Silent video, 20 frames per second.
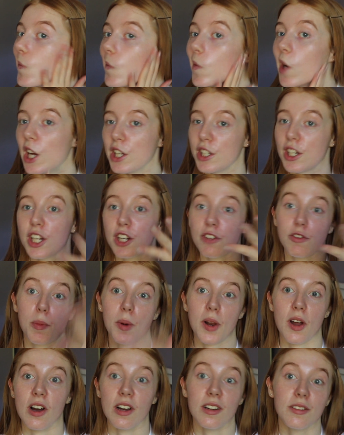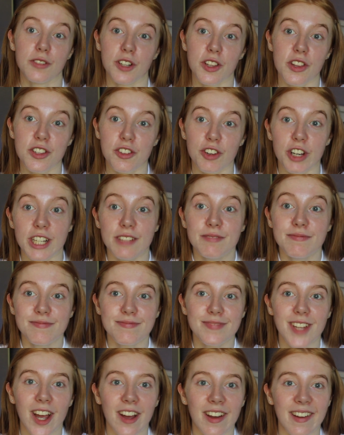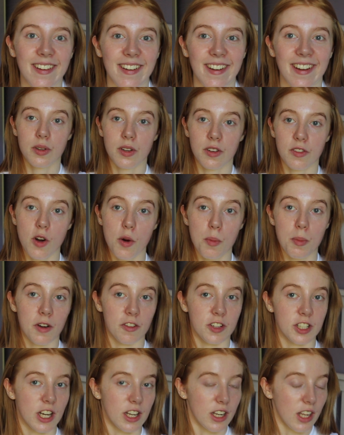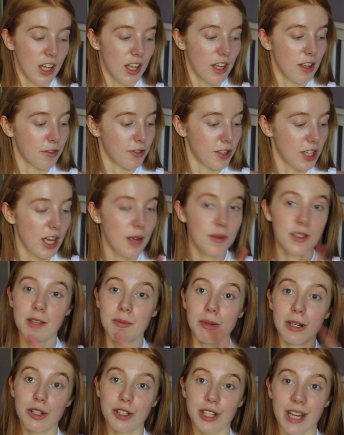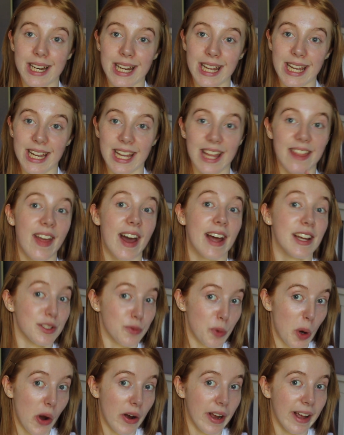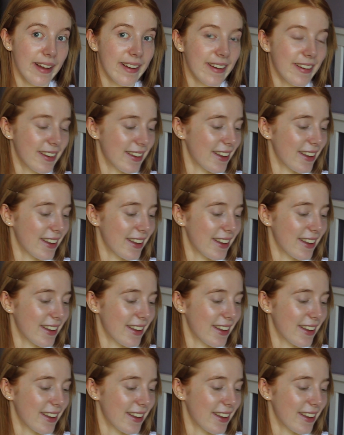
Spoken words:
like you're gonna reply through the screen. I've got a mirror down here. If you keep seeing me look down here, that is why.